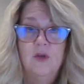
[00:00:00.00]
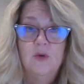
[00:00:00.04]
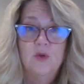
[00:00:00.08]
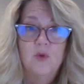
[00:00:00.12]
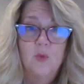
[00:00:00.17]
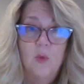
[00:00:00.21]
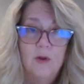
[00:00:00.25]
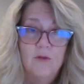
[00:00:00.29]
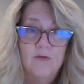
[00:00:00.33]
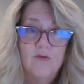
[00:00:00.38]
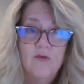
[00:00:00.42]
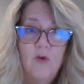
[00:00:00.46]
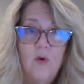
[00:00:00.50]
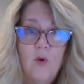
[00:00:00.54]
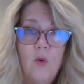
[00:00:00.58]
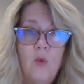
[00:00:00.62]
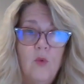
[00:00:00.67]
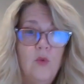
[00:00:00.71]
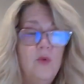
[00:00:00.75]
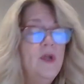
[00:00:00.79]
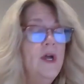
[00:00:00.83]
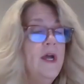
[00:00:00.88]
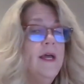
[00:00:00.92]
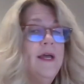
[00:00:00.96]
to
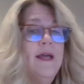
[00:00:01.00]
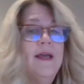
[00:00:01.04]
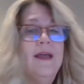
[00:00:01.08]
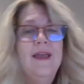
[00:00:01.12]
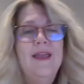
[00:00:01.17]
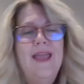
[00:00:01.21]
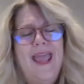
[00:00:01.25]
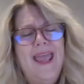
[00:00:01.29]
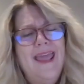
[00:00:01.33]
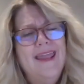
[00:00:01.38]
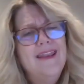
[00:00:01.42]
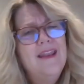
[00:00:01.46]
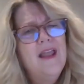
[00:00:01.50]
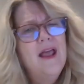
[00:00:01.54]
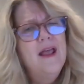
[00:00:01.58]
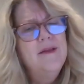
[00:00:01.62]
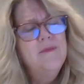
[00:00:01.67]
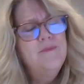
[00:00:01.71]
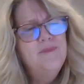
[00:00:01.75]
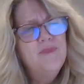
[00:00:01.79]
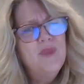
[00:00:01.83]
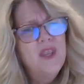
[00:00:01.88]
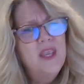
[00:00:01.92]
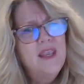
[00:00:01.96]
unfold. And,
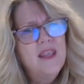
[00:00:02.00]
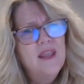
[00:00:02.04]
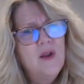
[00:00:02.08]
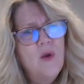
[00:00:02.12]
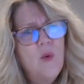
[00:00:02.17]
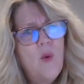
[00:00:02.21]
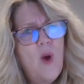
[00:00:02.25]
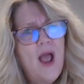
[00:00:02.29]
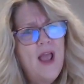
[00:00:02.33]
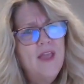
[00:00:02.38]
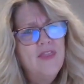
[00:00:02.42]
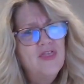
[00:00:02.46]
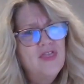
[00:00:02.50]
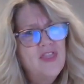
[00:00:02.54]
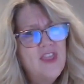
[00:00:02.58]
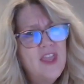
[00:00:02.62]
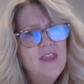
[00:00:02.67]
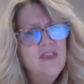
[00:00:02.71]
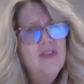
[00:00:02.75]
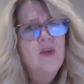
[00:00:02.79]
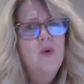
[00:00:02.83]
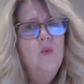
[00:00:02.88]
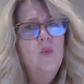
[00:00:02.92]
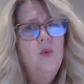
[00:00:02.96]
you know, I
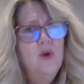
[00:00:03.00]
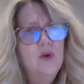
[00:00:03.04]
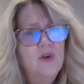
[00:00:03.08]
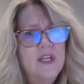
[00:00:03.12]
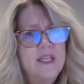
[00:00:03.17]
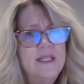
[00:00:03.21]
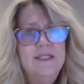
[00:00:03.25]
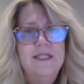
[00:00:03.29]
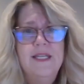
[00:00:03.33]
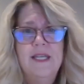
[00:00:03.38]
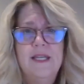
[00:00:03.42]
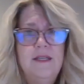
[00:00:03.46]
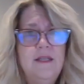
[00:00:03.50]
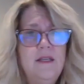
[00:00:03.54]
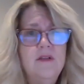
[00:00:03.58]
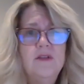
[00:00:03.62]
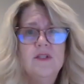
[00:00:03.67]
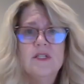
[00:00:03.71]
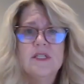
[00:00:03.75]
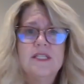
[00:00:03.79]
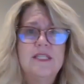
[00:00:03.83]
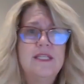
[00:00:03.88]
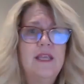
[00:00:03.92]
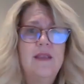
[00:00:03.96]
think that we'll continue
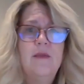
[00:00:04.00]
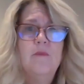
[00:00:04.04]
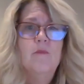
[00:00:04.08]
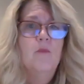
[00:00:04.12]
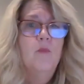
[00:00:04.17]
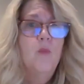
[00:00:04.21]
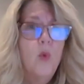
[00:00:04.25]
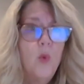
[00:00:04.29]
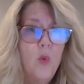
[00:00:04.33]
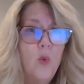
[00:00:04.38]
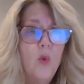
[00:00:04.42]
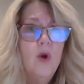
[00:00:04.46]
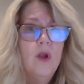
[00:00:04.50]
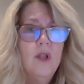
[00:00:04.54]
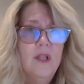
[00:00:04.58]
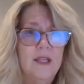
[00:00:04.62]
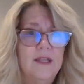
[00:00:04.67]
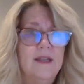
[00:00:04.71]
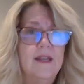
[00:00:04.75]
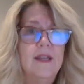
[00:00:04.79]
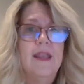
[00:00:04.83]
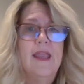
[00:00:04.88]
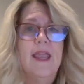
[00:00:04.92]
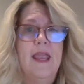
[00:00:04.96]
to see more
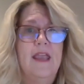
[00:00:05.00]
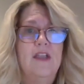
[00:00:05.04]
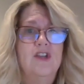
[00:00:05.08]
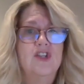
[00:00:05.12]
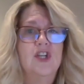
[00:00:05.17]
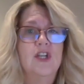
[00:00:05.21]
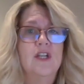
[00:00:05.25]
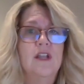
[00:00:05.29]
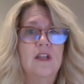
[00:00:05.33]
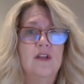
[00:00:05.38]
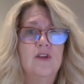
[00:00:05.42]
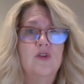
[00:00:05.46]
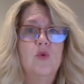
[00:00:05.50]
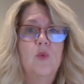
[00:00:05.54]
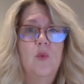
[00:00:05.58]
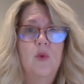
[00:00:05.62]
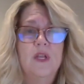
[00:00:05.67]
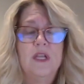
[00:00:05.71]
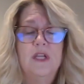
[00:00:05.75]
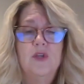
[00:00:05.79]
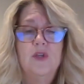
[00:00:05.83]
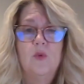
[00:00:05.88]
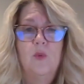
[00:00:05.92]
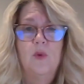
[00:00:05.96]
litigation in
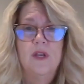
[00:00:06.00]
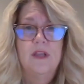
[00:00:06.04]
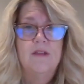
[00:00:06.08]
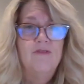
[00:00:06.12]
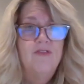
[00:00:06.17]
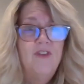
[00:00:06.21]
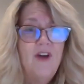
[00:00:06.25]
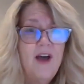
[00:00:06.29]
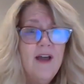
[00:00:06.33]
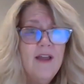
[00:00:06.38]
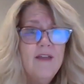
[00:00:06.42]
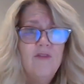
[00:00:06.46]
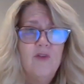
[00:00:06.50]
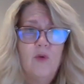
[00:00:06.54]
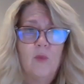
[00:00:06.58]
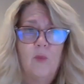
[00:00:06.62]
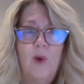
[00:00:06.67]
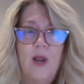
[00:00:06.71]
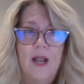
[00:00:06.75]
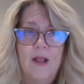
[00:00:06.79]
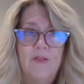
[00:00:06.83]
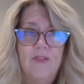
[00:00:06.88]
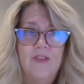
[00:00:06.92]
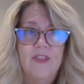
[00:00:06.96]
2025
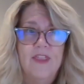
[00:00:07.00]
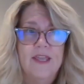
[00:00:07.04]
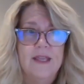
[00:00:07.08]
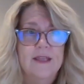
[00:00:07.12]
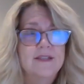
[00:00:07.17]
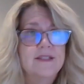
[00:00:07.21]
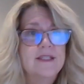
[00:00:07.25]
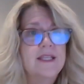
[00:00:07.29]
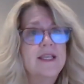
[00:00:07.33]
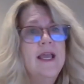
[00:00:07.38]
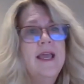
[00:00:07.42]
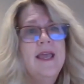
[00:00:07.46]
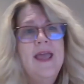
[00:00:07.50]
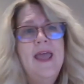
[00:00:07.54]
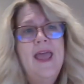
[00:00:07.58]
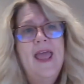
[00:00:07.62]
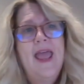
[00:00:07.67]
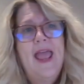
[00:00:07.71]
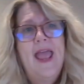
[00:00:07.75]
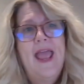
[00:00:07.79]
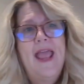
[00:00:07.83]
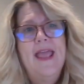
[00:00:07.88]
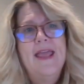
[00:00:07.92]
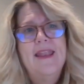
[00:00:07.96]
around this.
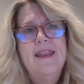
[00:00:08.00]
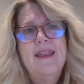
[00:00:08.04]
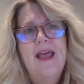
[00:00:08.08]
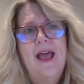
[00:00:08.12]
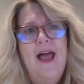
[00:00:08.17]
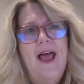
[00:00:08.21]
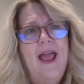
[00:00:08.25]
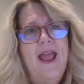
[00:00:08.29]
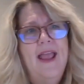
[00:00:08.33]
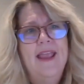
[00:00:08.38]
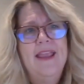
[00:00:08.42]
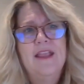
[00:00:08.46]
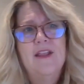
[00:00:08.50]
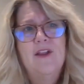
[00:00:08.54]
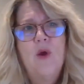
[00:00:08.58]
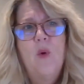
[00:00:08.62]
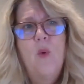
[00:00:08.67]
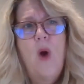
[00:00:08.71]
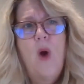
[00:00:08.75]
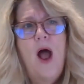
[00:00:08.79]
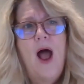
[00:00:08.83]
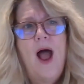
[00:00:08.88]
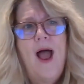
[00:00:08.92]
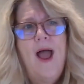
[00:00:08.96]
And, you know,
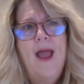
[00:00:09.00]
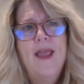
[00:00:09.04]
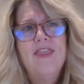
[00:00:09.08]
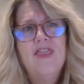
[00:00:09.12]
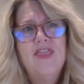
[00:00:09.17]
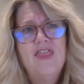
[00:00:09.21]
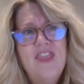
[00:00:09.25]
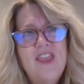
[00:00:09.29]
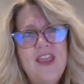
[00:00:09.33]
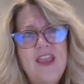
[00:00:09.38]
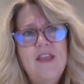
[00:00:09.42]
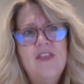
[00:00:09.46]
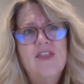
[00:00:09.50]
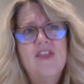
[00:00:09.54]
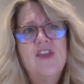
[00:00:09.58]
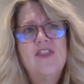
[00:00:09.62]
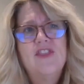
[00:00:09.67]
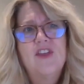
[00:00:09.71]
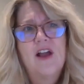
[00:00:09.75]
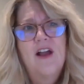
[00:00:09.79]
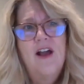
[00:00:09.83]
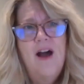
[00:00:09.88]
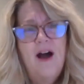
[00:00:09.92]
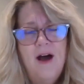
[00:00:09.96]
I think that
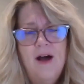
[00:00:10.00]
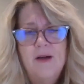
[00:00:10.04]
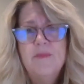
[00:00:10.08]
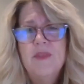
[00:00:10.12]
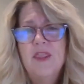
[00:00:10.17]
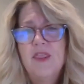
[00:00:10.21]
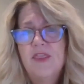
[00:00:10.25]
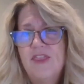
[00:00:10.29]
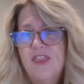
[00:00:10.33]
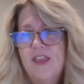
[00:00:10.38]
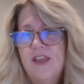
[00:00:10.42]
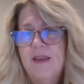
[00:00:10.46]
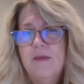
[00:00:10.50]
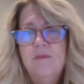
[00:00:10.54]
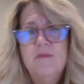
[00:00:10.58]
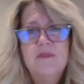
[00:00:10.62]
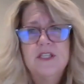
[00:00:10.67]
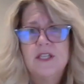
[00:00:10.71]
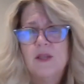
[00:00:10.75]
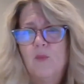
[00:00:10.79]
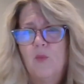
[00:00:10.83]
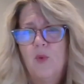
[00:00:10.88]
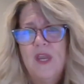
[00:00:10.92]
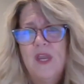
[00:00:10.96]
the common themes
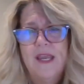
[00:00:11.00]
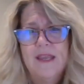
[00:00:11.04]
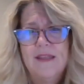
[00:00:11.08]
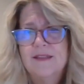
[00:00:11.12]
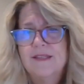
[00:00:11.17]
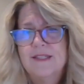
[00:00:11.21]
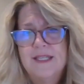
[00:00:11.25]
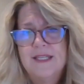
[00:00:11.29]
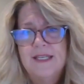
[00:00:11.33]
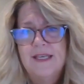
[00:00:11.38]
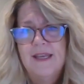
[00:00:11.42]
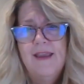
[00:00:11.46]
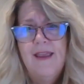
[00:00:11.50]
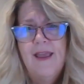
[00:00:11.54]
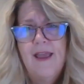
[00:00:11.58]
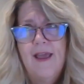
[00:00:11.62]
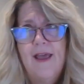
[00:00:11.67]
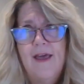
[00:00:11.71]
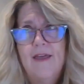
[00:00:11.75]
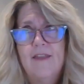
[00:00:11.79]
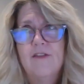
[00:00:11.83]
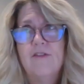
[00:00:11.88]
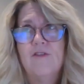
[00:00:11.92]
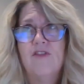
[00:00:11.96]
that we can see
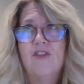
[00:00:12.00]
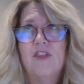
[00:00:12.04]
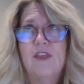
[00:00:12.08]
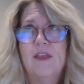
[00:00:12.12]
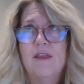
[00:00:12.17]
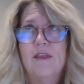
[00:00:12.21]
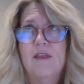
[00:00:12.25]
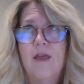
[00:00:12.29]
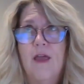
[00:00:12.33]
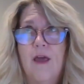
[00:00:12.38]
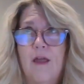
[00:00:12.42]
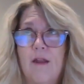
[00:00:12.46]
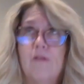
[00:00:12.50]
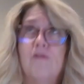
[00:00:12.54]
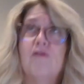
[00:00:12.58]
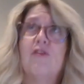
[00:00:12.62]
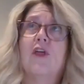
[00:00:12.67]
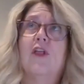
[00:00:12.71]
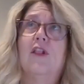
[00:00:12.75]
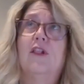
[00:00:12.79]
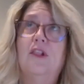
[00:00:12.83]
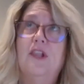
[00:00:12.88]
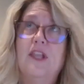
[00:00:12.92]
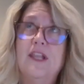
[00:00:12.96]
out of the
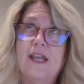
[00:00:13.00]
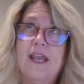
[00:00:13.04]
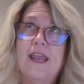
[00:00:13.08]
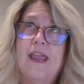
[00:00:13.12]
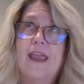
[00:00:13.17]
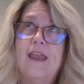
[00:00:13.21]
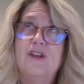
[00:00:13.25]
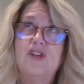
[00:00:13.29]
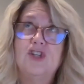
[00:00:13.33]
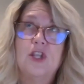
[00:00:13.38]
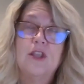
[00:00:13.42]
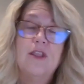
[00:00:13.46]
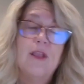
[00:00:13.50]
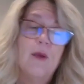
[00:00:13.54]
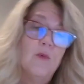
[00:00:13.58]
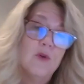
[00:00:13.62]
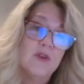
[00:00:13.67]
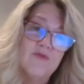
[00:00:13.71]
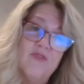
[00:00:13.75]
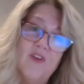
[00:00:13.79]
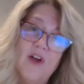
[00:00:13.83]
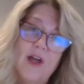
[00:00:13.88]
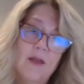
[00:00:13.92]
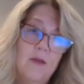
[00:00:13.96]
litigation that
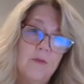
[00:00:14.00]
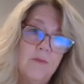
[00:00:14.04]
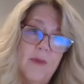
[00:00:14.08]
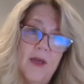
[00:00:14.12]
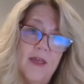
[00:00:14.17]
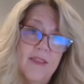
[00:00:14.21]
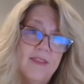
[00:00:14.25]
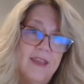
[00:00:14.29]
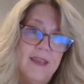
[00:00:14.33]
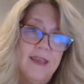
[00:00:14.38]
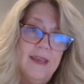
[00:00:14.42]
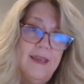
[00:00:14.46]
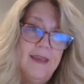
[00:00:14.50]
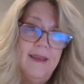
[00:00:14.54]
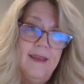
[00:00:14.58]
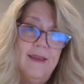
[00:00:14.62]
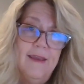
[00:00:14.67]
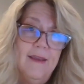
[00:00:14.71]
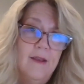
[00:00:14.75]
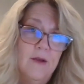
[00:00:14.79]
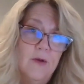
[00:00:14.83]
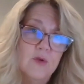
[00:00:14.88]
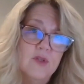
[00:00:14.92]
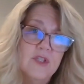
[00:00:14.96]
was filed by the
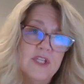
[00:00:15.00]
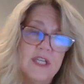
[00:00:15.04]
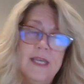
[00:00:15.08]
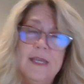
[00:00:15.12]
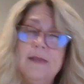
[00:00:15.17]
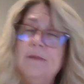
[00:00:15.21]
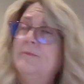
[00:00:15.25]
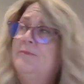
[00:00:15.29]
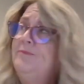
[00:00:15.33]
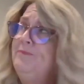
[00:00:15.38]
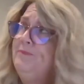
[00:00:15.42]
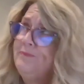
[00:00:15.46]
EEOC,